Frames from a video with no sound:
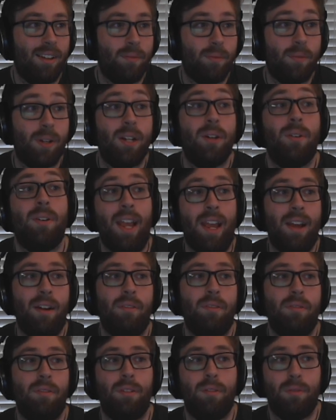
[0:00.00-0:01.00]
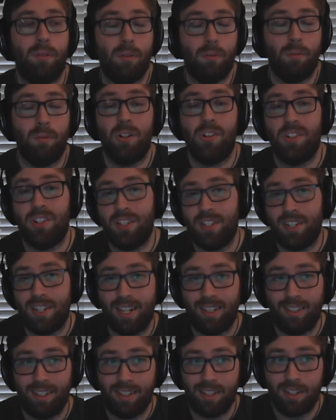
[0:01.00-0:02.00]
we don't have the full version
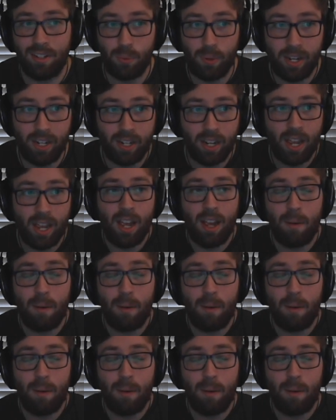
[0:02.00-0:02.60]
sadly this week,